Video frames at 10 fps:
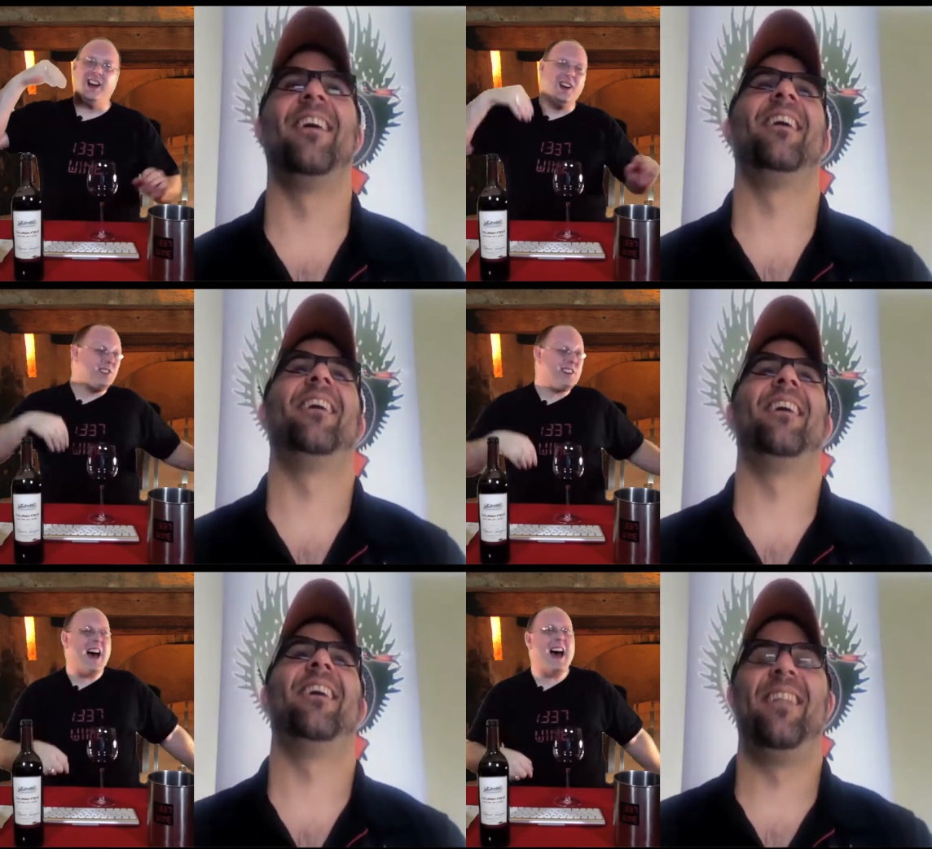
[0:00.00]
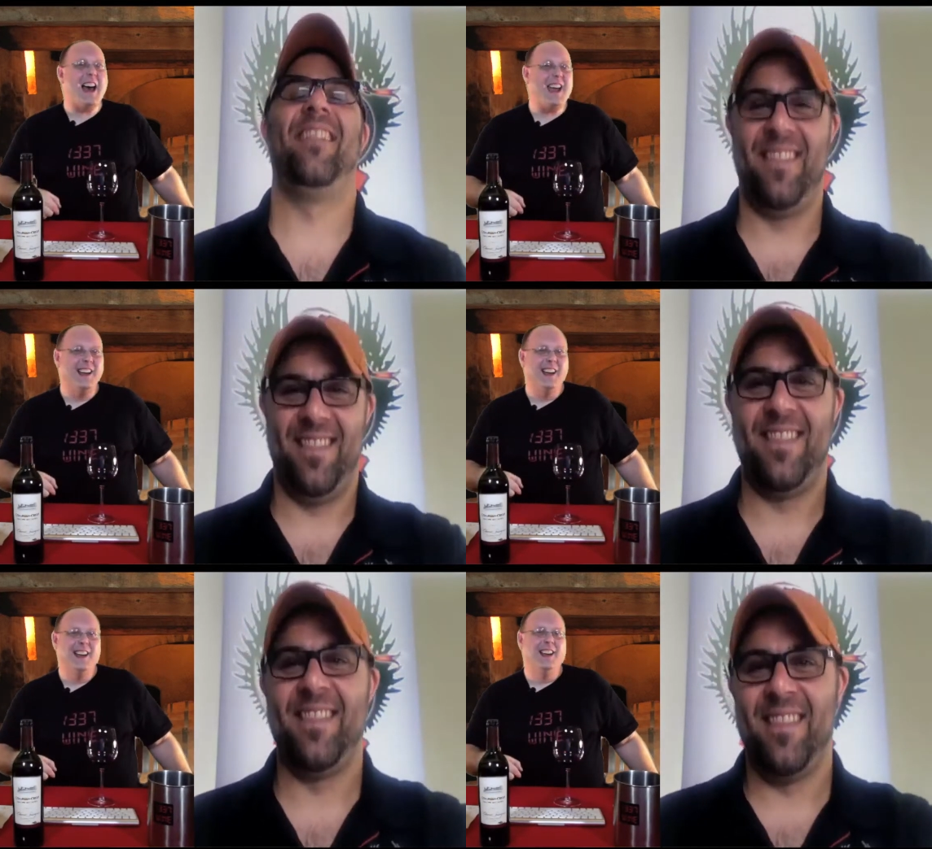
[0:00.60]
Speaker 1: other guy,
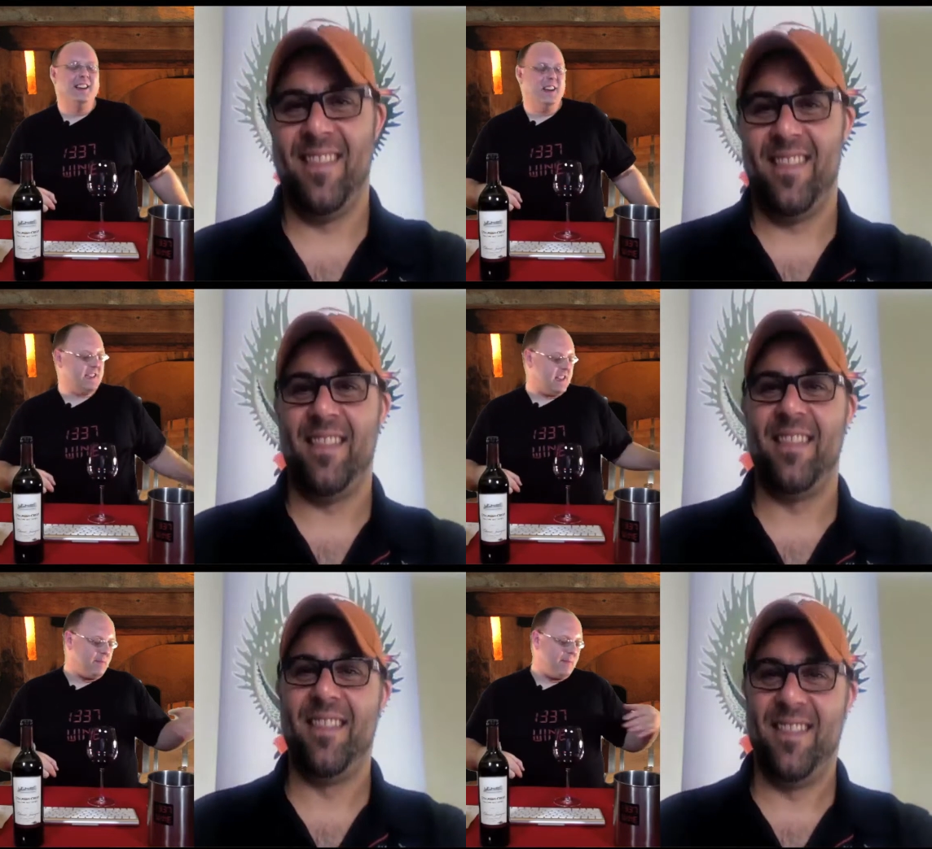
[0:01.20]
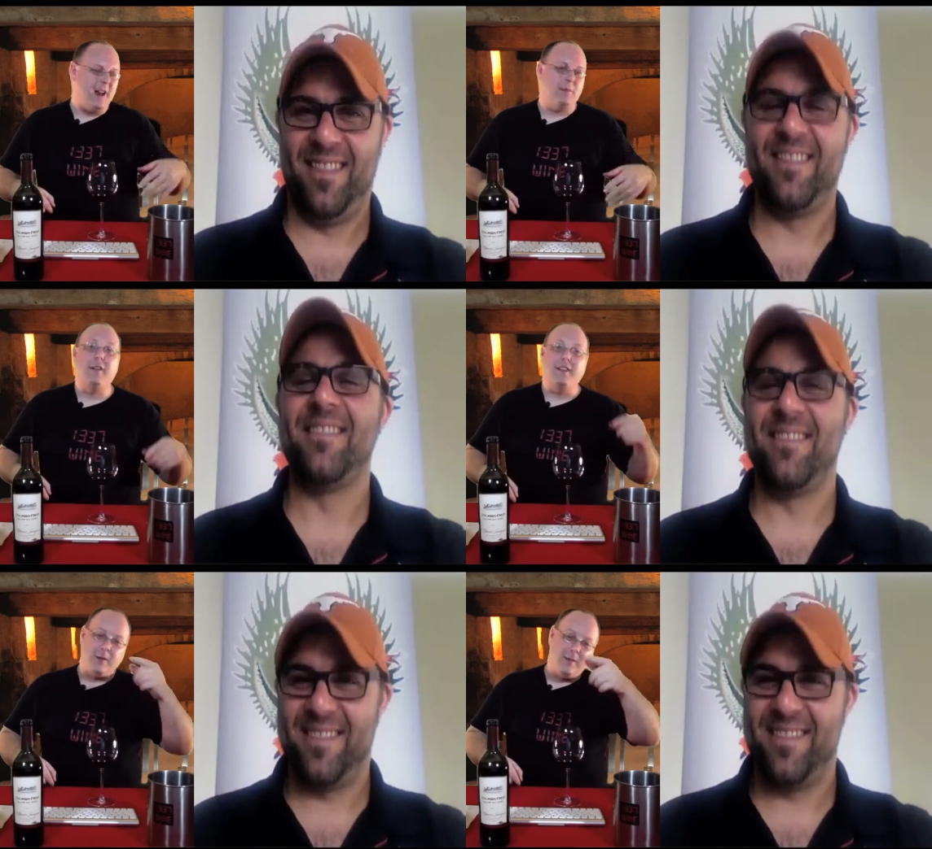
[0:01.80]
he's on the bottom. Matter of
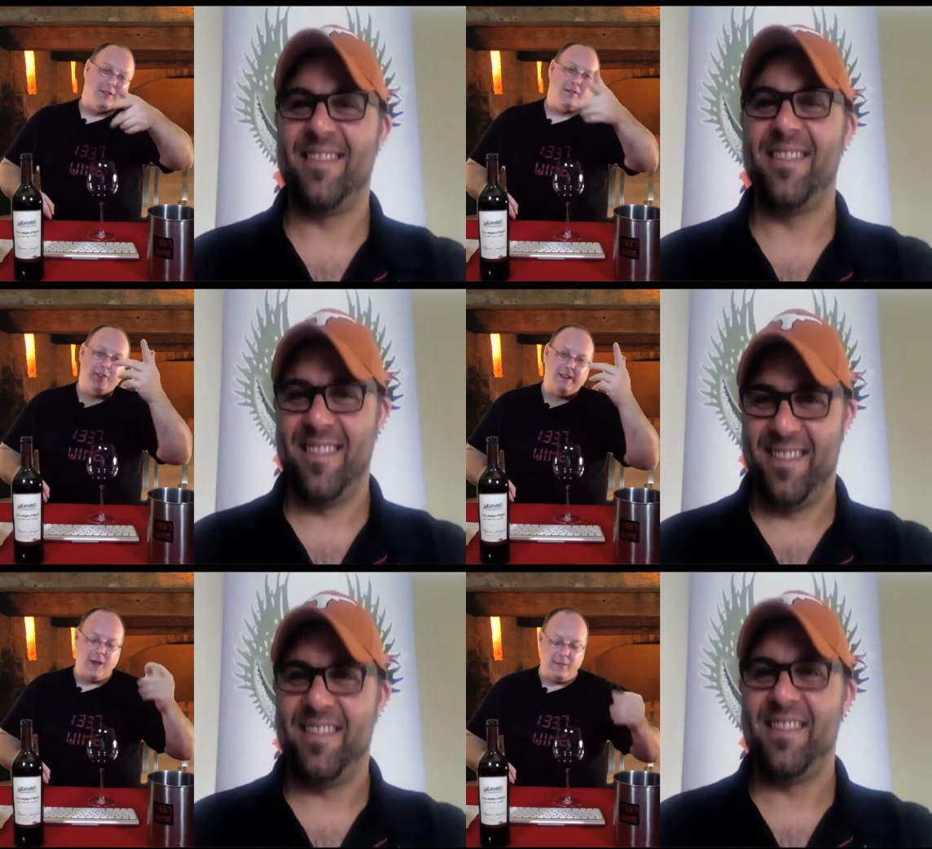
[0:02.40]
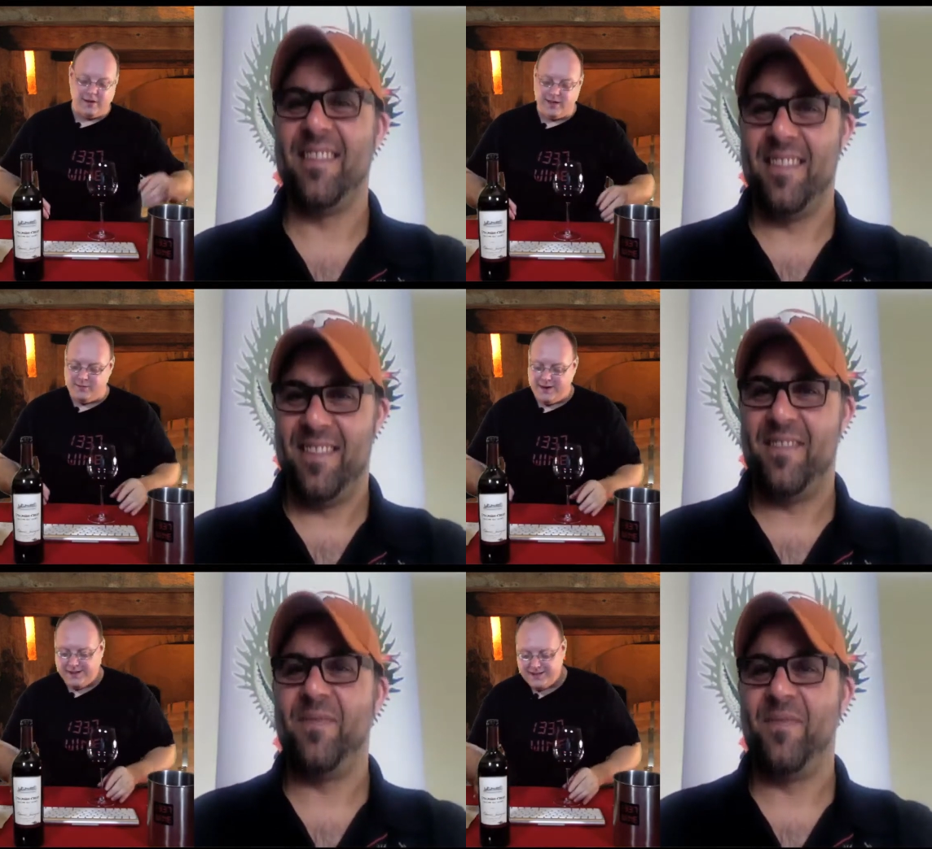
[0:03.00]
fact, I'm interviewing him in two
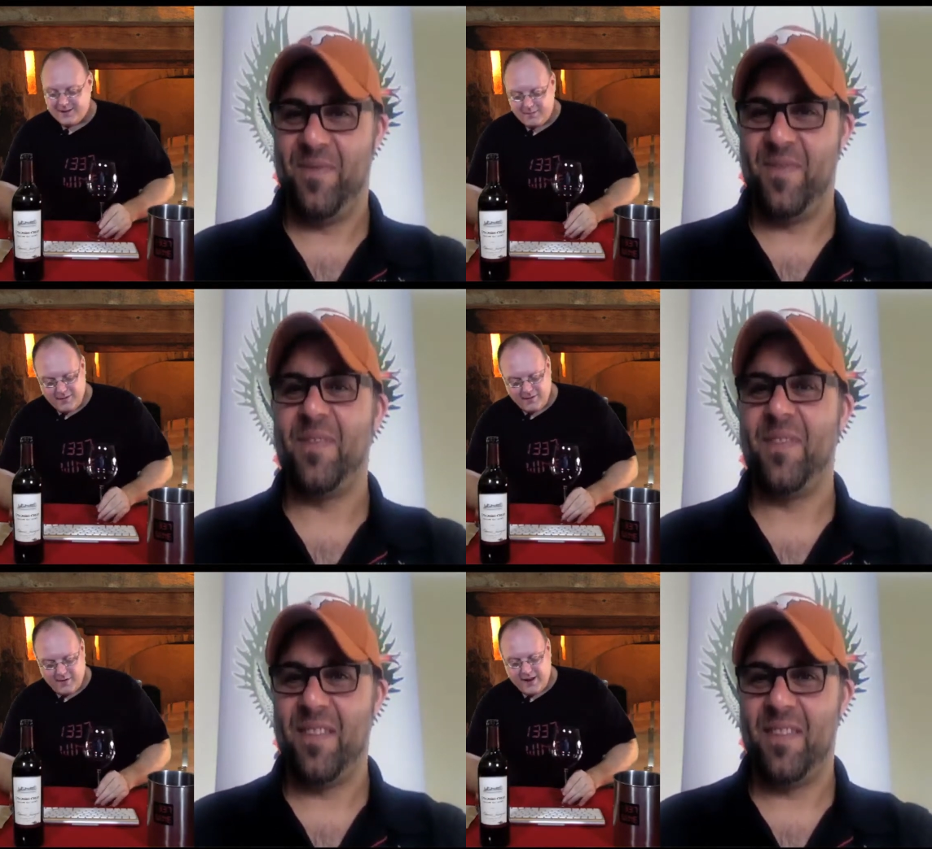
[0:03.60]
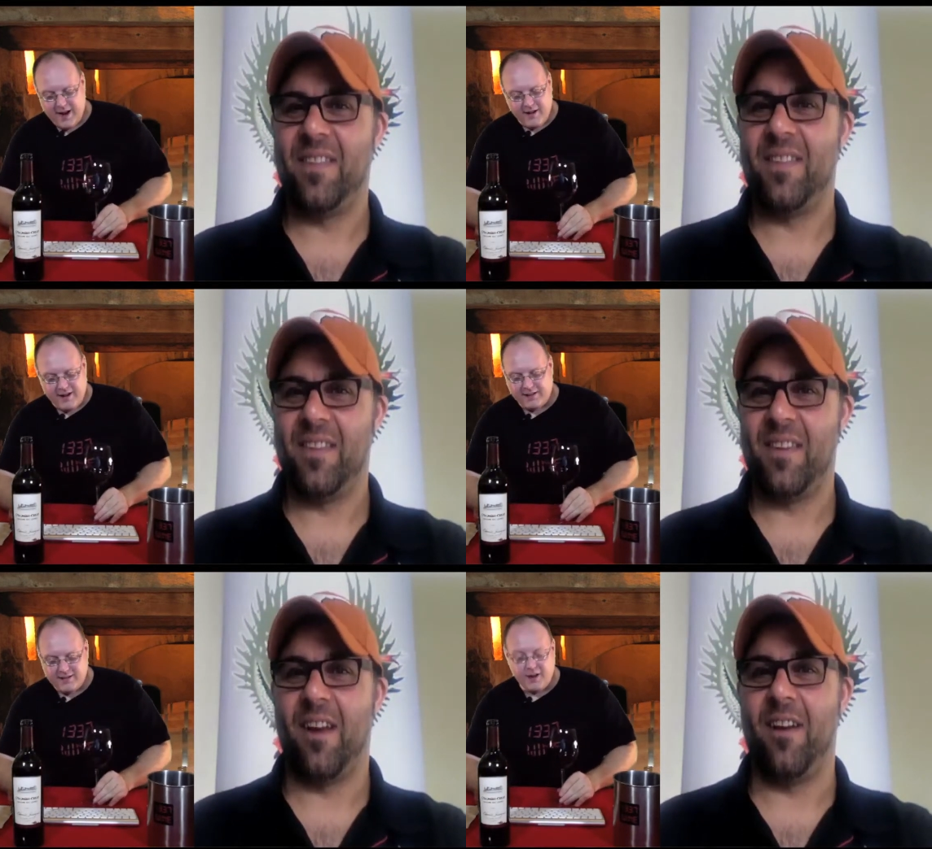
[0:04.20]
weeks. I'm interviewing Gary.
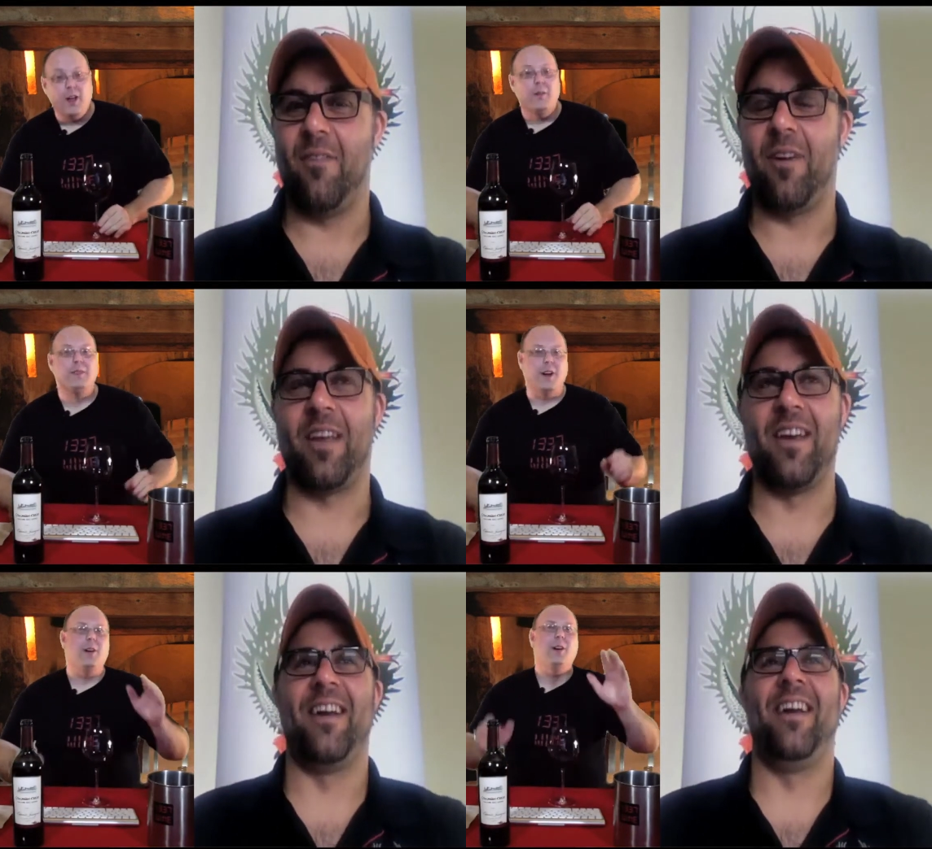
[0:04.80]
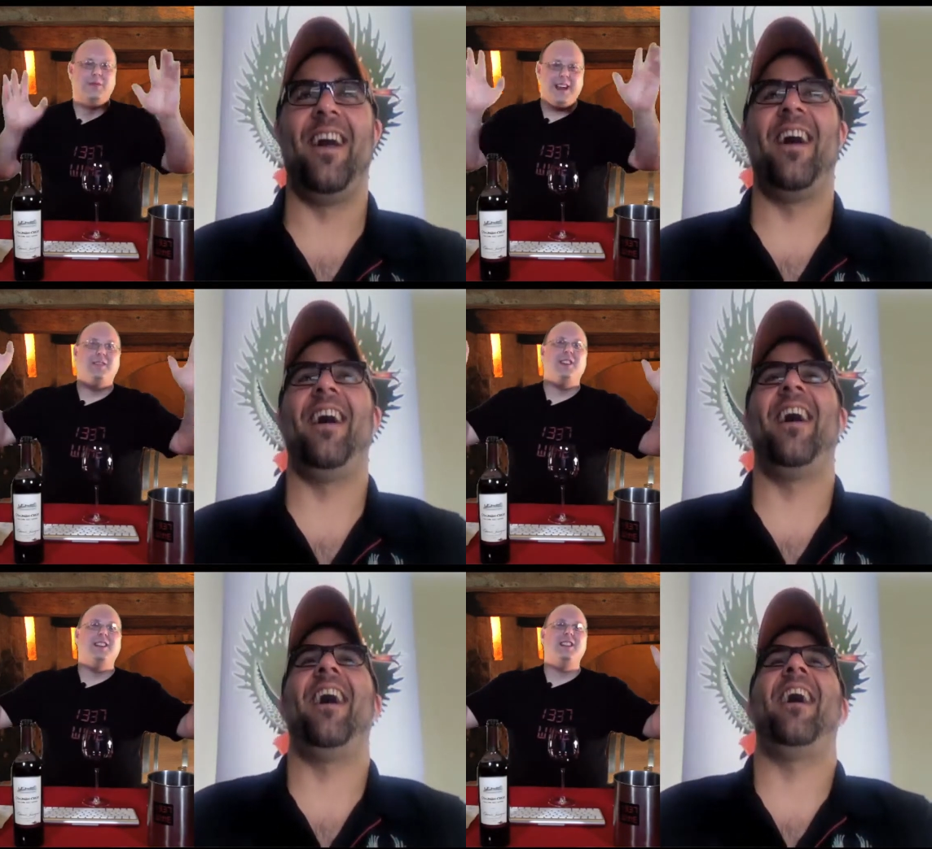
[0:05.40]
In oh. oh. yeah,
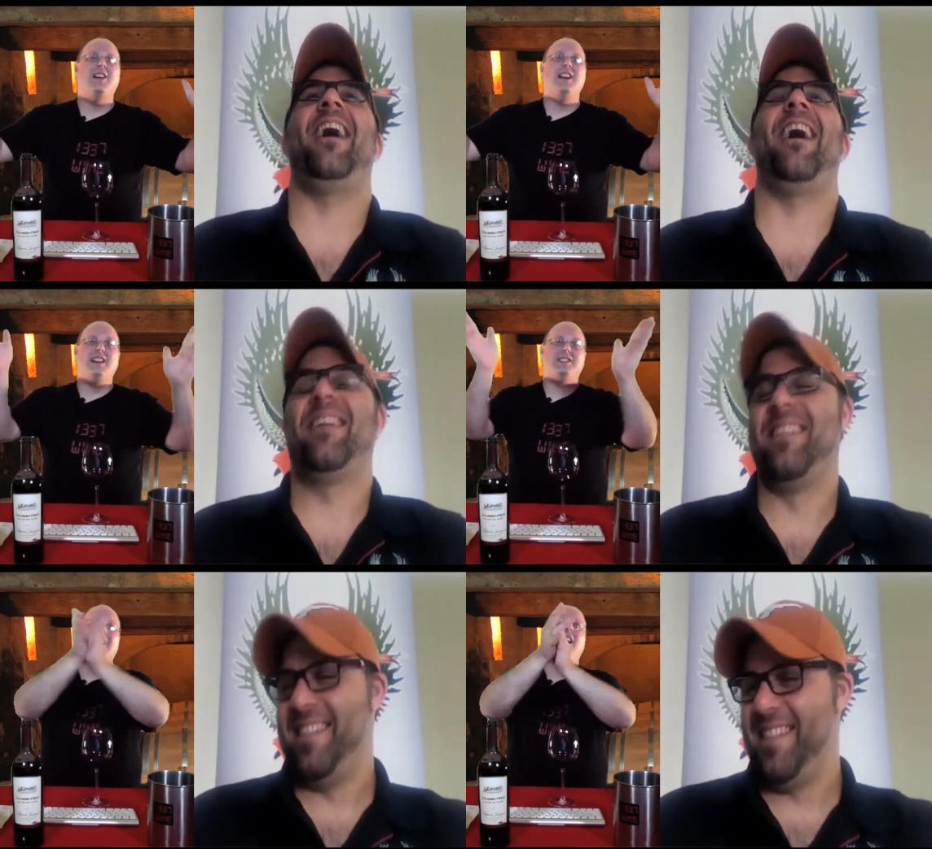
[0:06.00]
there, there it is.